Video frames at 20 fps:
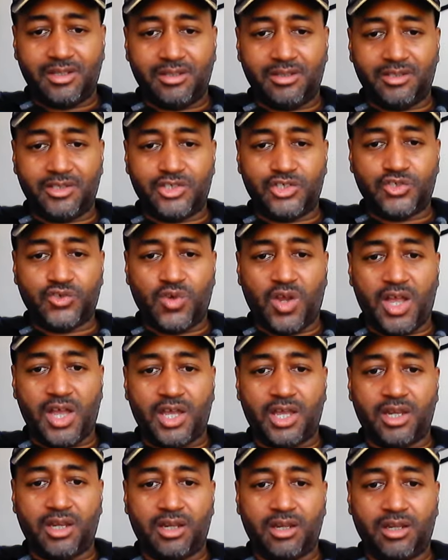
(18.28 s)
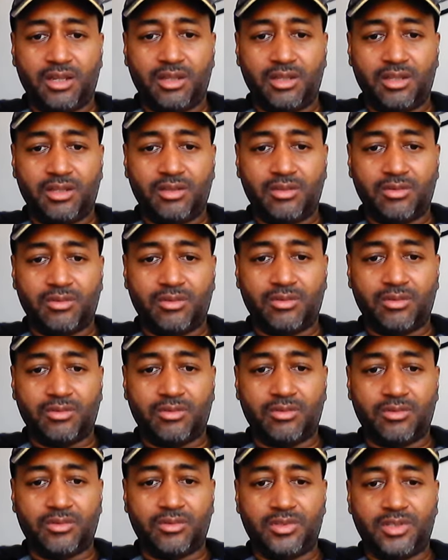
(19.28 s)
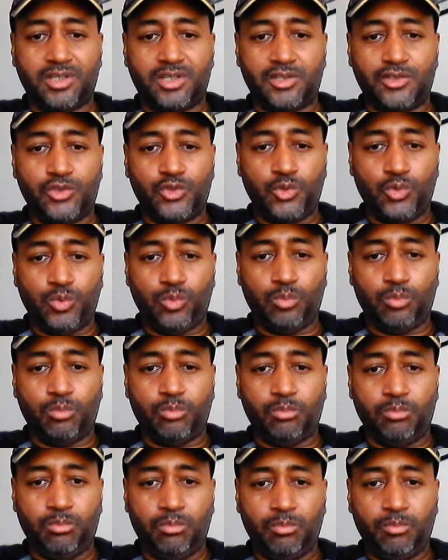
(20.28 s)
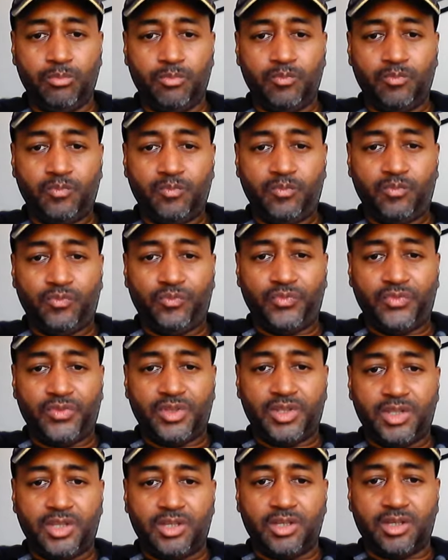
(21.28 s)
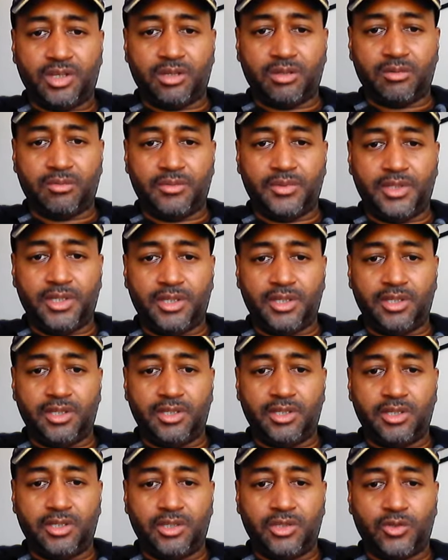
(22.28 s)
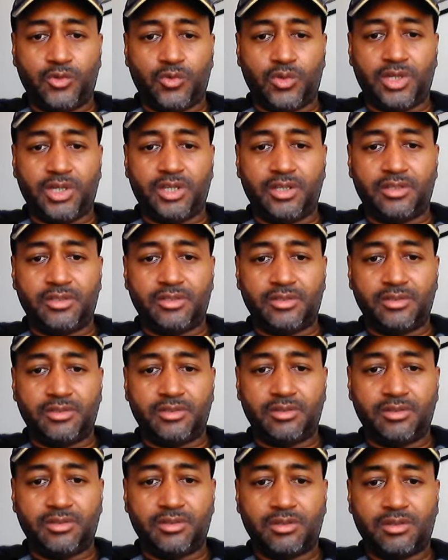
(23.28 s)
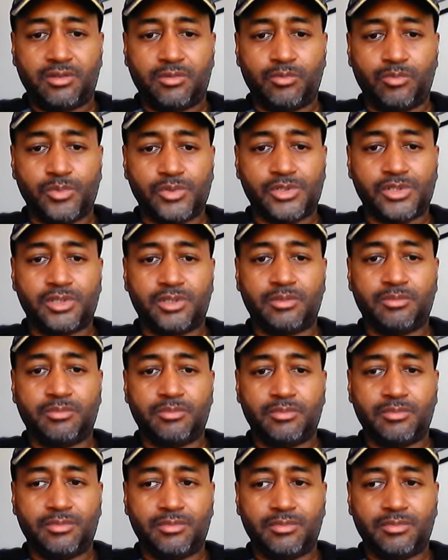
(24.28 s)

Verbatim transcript: the shrine or the tomb of the great Muslim